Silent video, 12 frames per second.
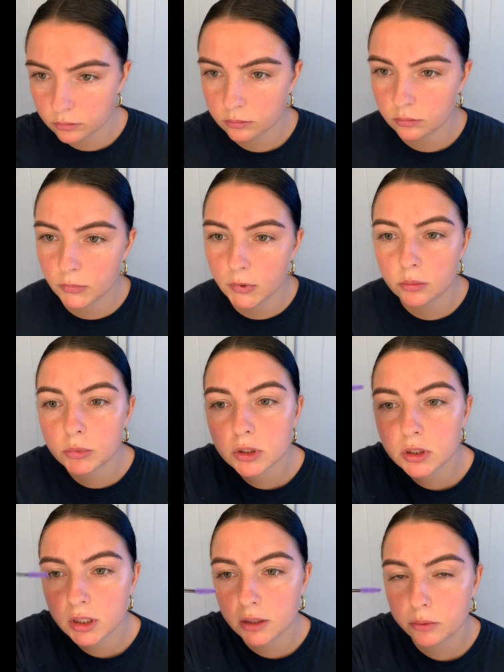And I'm just
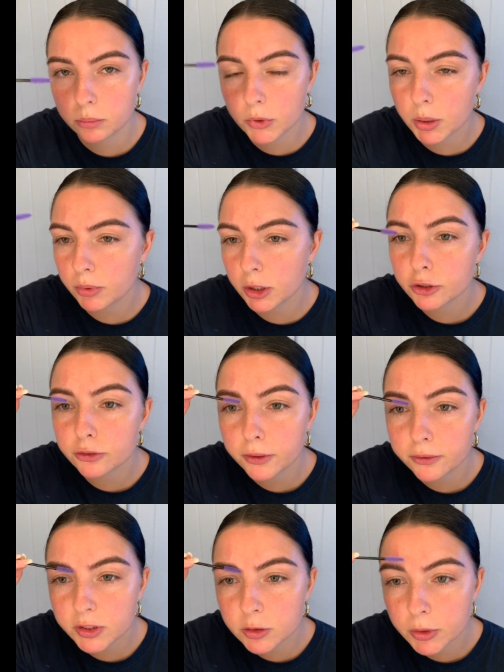going to give them a brush through
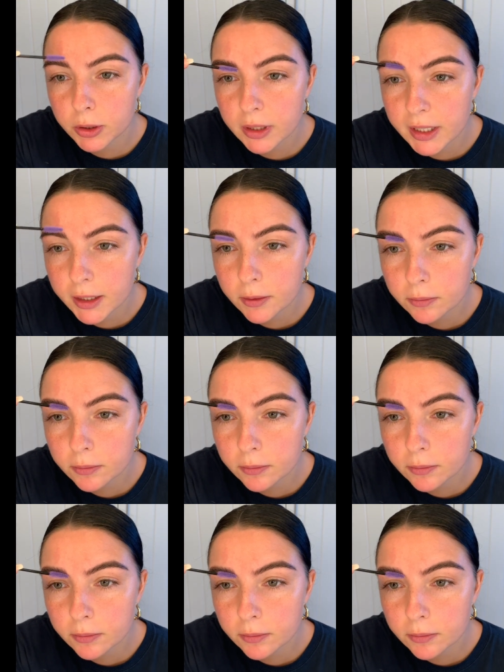the spoolie.